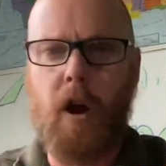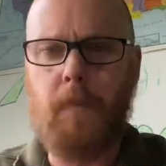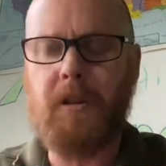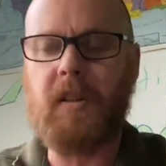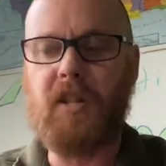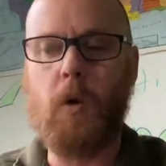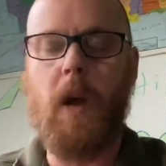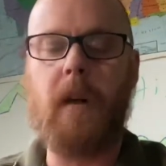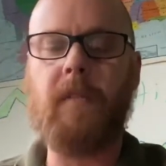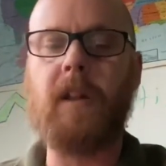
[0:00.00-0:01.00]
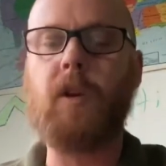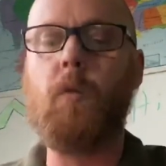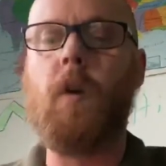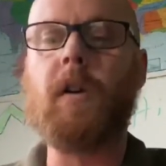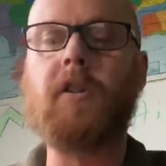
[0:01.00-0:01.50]
object that you have and you
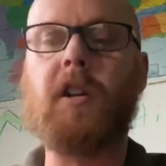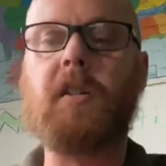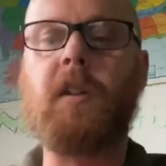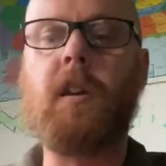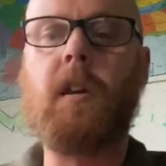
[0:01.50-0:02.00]
wanna just